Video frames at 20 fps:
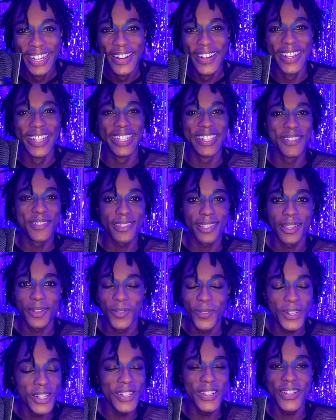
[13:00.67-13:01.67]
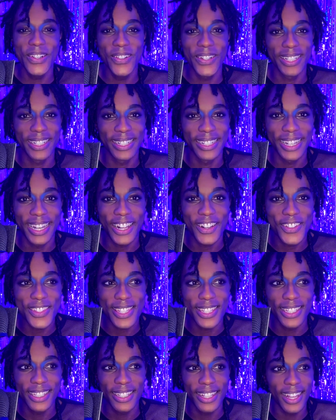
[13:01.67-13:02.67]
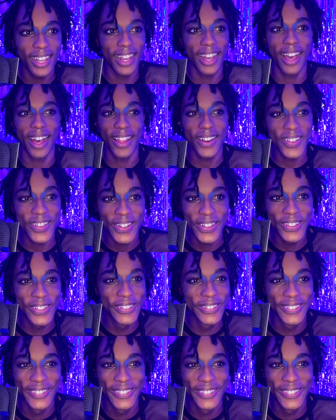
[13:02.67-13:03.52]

And he was like, what are you doing? And I was like, I don't know.